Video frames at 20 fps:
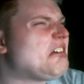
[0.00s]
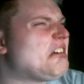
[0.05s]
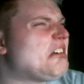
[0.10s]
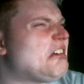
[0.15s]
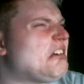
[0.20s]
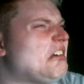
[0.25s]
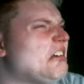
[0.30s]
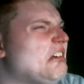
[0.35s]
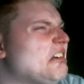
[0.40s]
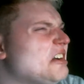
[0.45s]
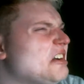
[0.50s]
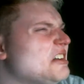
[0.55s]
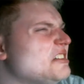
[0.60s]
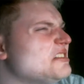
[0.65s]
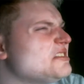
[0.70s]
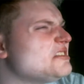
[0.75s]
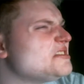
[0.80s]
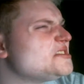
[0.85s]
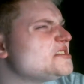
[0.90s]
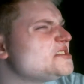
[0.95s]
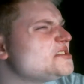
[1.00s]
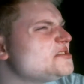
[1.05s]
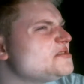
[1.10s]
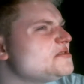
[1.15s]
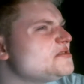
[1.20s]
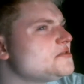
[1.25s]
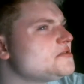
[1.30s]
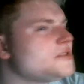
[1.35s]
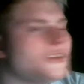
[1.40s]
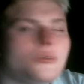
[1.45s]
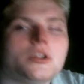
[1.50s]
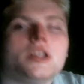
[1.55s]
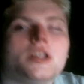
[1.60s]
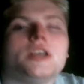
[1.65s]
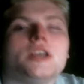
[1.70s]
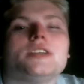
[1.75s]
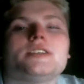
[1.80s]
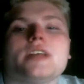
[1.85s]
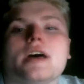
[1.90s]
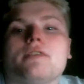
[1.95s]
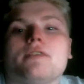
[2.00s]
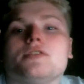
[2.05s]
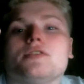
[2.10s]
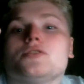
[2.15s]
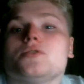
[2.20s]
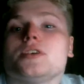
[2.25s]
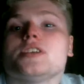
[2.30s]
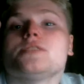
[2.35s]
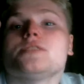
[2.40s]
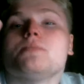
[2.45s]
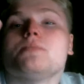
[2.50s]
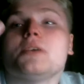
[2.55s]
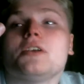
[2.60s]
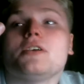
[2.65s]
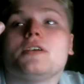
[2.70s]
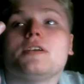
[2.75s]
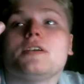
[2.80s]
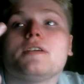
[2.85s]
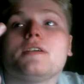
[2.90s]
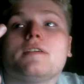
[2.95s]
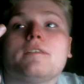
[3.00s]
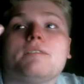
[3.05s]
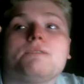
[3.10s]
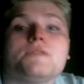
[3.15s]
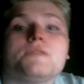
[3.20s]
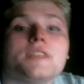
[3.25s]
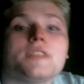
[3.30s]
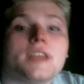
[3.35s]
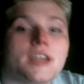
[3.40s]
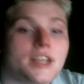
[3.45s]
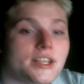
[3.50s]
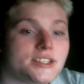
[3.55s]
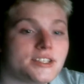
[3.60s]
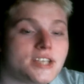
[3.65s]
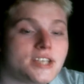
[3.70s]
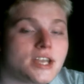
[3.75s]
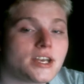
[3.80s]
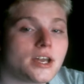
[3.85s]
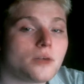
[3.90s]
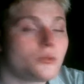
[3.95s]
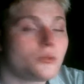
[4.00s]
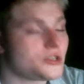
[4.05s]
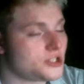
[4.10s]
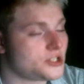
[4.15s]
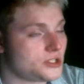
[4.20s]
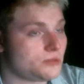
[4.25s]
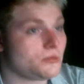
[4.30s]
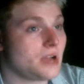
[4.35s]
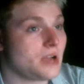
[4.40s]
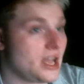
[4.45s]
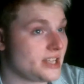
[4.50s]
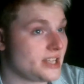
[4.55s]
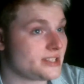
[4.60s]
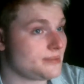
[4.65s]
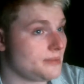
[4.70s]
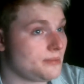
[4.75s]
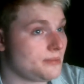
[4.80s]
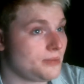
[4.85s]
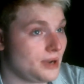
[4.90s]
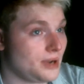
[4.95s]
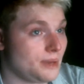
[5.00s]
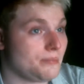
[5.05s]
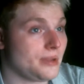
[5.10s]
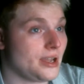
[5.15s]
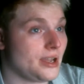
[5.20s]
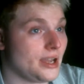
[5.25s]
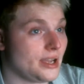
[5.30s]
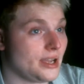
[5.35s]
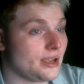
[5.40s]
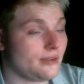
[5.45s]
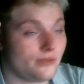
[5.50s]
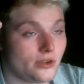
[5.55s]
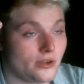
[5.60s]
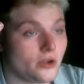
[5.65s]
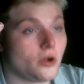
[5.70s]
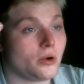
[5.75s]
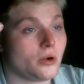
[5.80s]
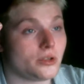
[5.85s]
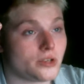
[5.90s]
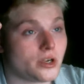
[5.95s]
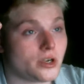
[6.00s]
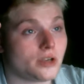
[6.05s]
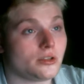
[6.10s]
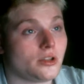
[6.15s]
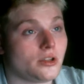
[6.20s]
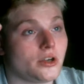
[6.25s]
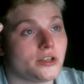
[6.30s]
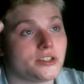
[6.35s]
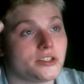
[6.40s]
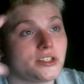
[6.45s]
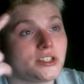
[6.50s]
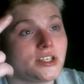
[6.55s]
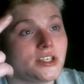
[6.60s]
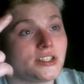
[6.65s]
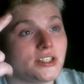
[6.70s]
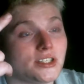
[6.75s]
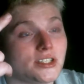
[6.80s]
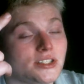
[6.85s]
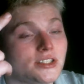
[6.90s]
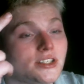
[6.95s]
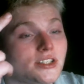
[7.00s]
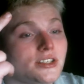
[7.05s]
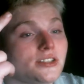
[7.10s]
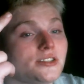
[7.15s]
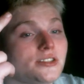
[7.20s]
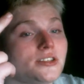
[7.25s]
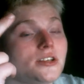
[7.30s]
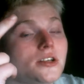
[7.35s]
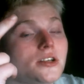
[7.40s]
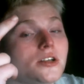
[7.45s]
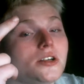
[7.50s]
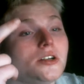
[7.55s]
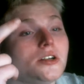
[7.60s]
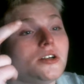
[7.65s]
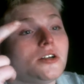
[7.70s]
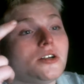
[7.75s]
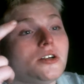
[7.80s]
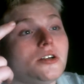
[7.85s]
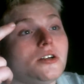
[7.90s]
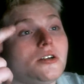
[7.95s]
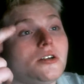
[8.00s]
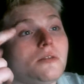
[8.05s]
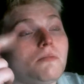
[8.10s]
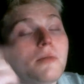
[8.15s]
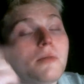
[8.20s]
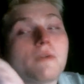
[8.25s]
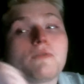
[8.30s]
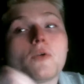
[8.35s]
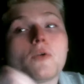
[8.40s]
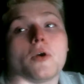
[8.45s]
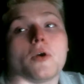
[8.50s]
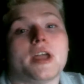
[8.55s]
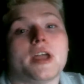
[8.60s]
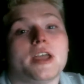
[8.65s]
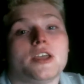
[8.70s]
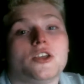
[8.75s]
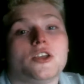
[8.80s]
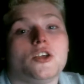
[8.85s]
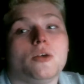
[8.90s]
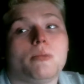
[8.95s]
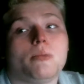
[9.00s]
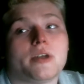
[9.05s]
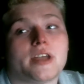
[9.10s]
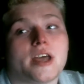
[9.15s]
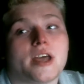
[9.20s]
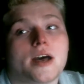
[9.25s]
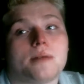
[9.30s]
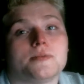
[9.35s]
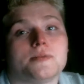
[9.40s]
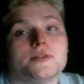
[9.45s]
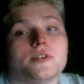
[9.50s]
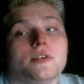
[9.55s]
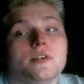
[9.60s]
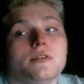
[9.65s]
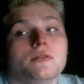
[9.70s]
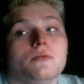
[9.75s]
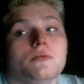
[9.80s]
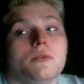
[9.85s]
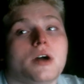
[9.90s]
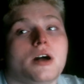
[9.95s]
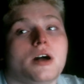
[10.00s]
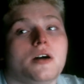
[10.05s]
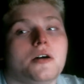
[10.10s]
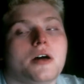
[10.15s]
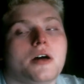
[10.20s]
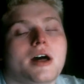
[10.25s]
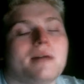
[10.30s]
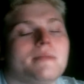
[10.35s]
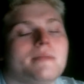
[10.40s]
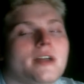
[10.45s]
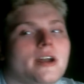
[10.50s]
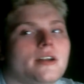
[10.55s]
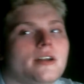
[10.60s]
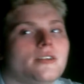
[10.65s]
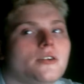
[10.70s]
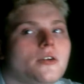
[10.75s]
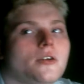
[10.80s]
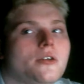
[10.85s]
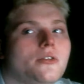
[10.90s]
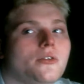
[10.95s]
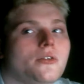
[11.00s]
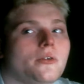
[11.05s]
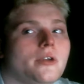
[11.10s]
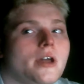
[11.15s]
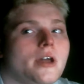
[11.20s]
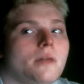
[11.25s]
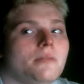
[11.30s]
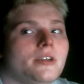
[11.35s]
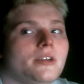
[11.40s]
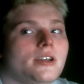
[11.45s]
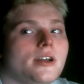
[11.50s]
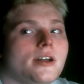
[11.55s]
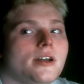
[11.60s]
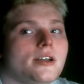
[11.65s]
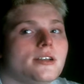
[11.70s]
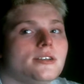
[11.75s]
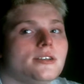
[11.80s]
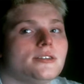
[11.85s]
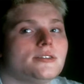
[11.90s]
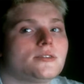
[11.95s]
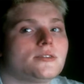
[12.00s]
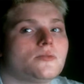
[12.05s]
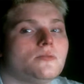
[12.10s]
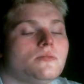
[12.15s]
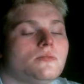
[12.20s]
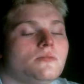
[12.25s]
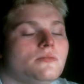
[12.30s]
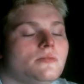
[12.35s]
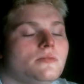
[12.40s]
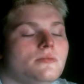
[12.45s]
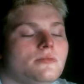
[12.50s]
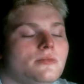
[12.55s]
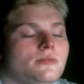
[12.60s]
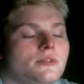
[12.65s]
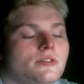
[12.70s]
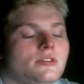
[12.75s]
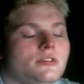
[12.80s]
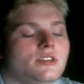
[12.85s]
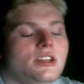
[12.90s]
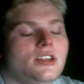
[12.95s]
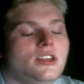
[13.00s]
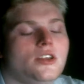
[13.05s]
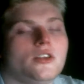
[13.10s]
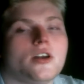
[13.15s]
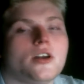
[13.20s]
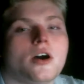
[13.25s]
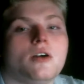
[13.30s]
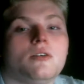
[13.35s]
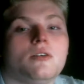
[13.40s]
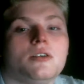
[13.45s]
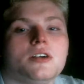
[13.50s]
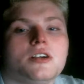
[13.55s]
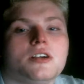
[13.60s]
You need to have a transmitter, like an antenna, which has to be pretty big if you're going to large distances. But for a human capsule, well, I'm not going to go through that because, All